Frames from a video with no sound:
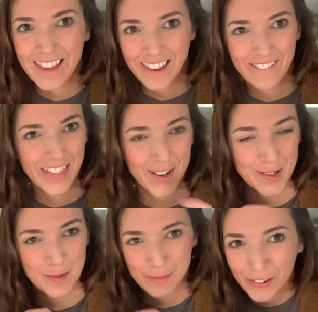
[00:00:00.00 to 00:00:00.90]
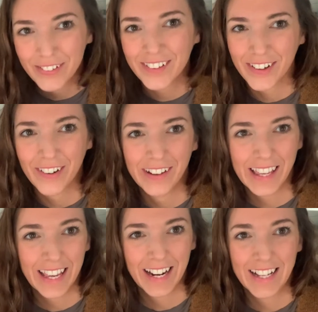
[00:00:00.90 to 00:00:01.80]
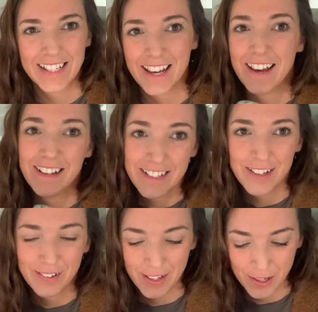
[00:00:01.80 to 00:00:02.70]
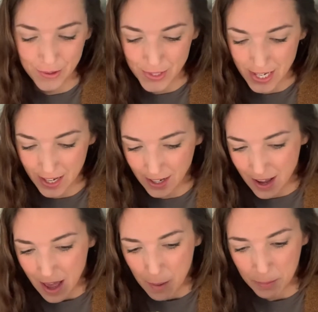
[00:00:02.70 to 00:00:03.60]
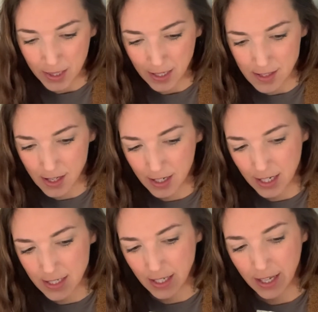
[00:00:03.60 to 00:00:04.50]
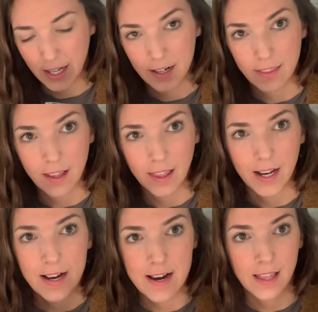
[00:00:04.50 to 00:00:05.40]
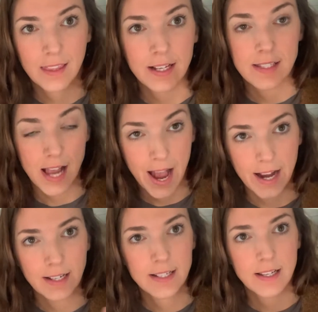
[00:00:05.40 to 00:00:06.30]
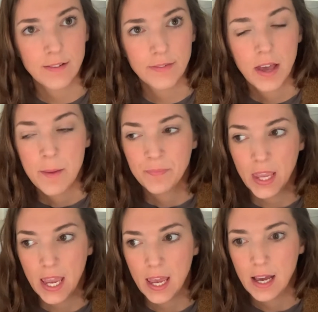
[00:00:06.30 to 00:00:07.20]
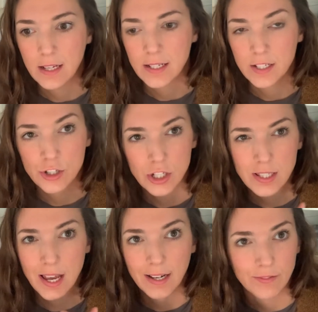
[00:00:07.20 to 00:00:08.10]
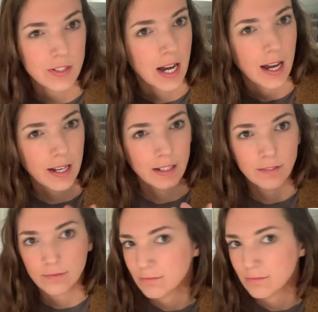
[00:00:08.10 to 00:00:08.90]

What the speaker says: if there's mold growing in it, don't use it. But that's a good indicator that like nothing's active and it's just kind of died and